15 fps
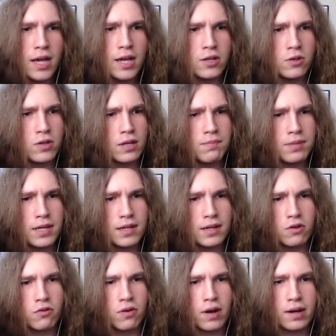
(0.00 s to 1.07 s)
You can be an
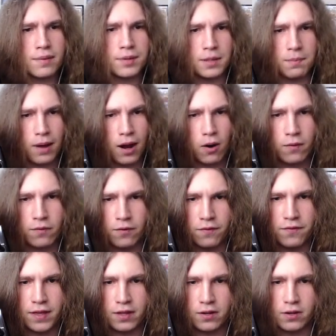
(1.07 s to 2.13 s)
incredibly powerful
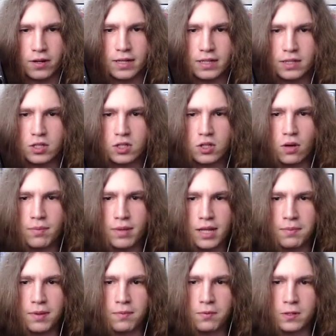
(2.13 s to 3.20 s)
figure in so many
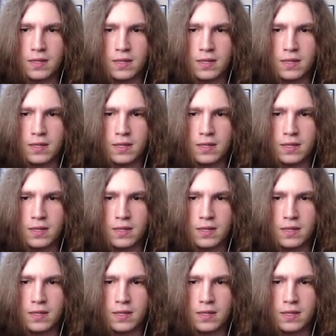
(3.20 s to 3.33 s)
people's